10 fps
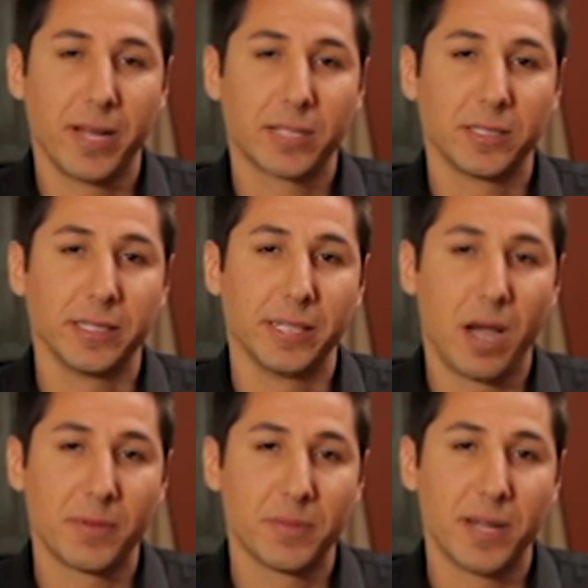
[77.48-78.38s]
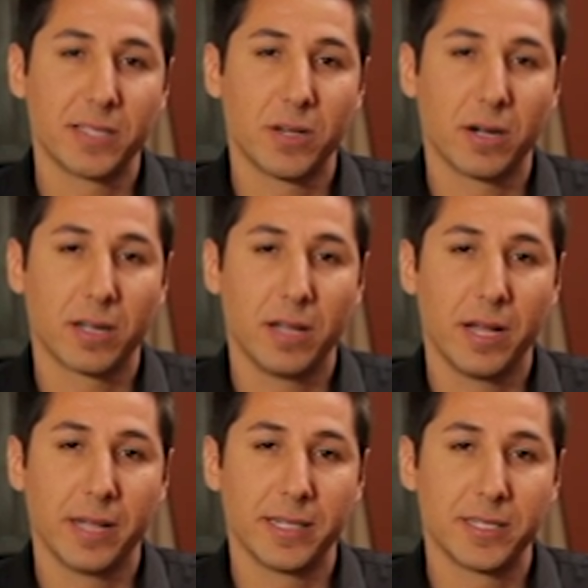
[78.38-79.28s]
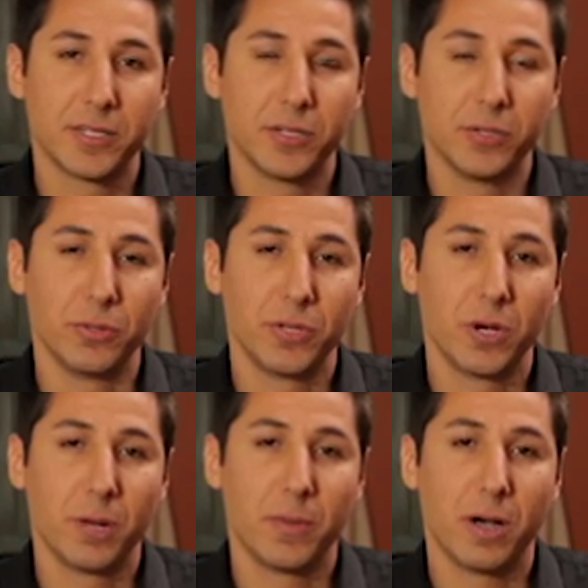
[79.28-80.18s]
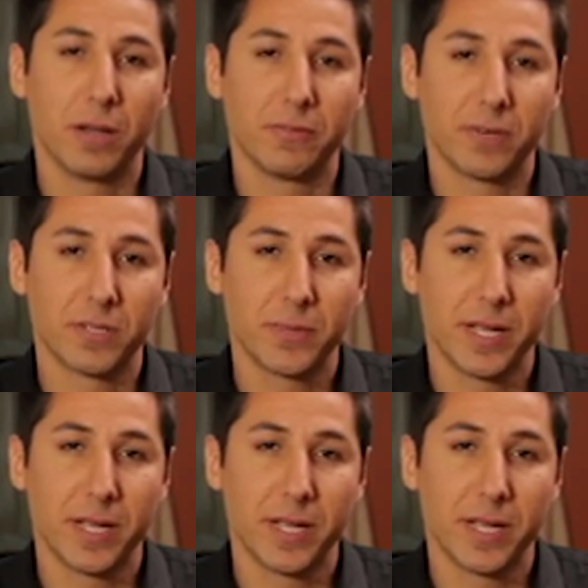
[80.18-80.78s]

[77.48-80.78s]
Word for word: actually optimize our clients to show up on the first